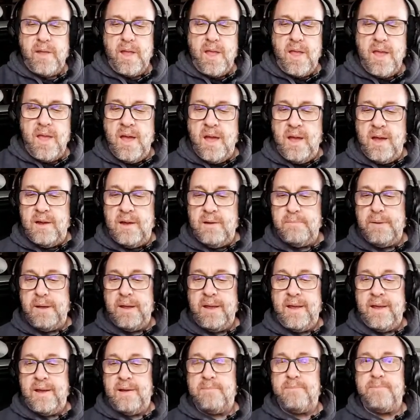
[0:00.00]
But
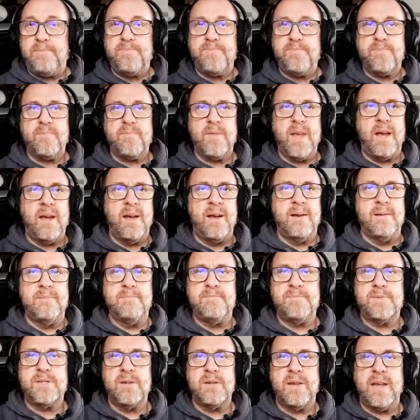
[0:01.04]
yeah.
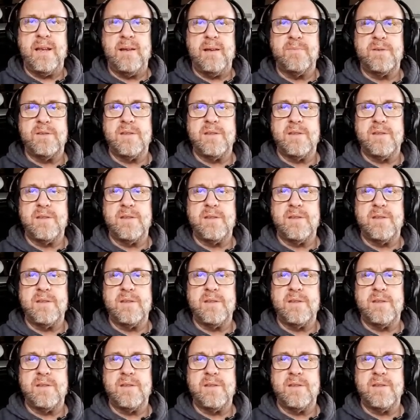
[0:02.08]
So yeah,